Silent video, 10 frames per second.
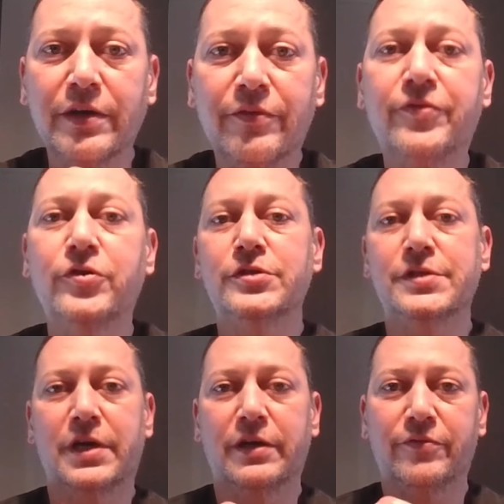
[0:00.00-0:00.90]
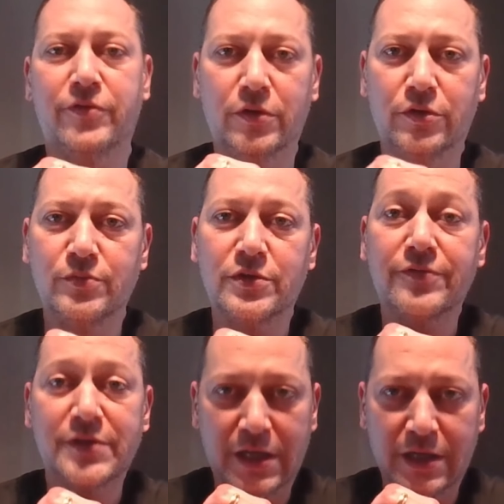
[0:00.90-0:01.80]
the first 9 volumes
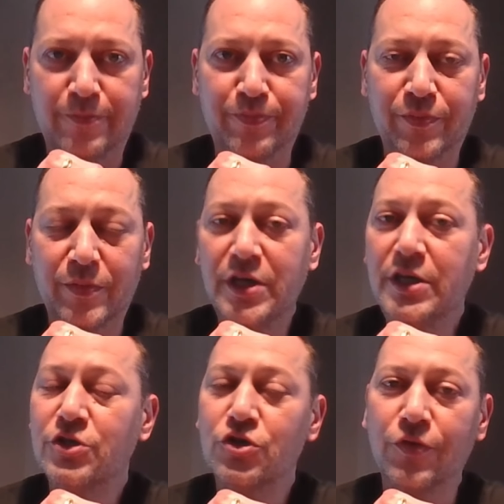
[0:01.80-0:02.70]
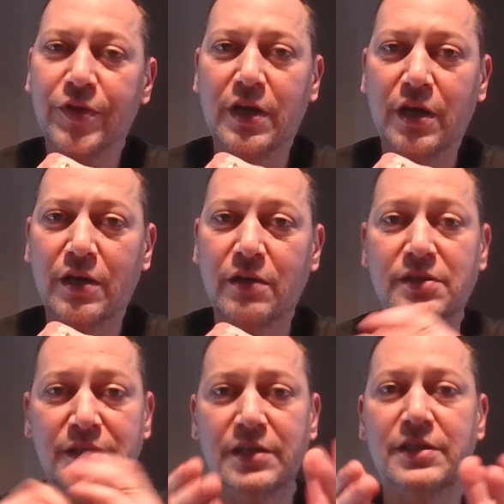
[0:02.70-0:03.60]
of Saga, each containing
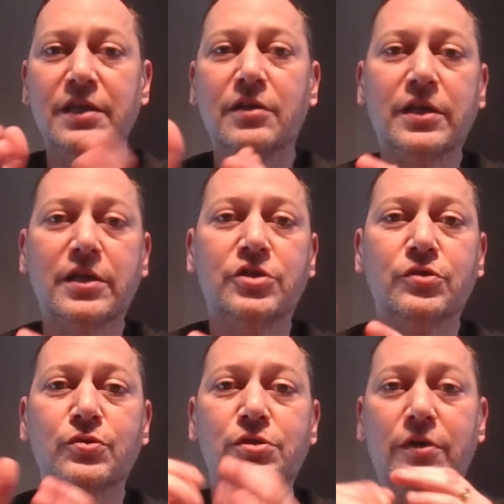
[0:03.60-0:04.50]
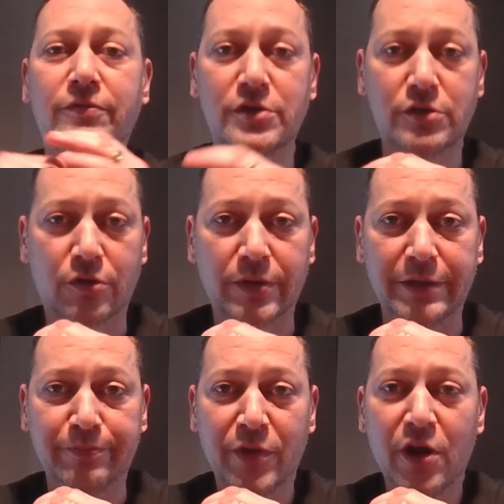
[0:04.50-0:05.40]
6 single issues of the story.
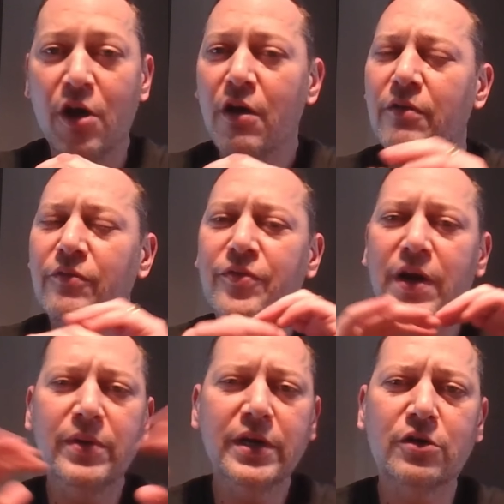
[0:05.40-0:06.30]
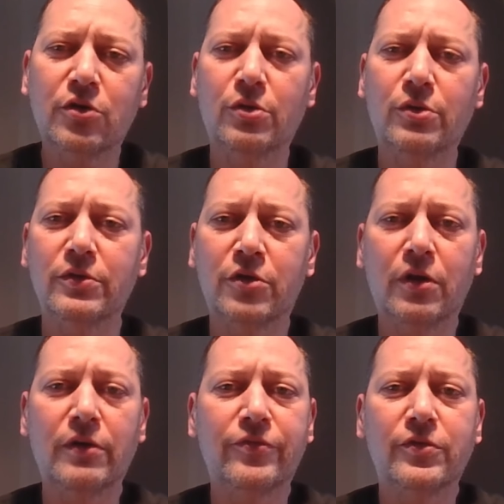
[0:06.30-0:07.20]
Very
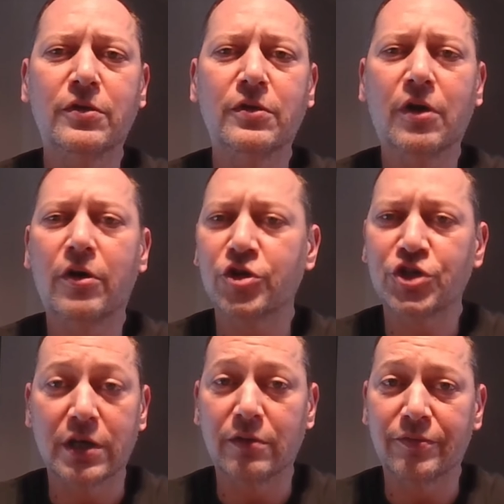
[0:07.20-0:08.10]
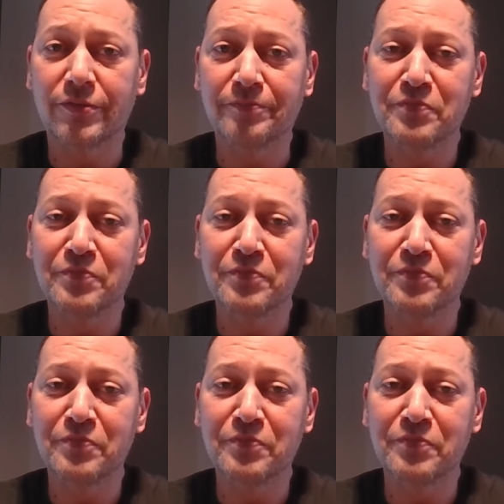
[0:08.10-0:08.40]
colorful on a shelf.